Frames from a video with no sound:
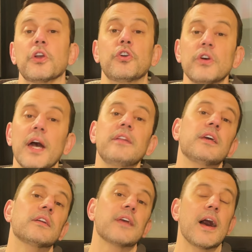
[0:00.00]
a good
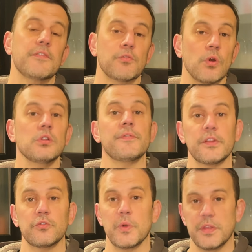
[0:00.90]
idea to have a roll of
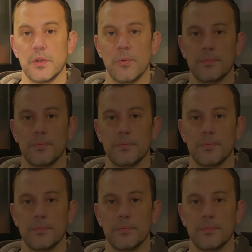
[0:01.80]
this with you.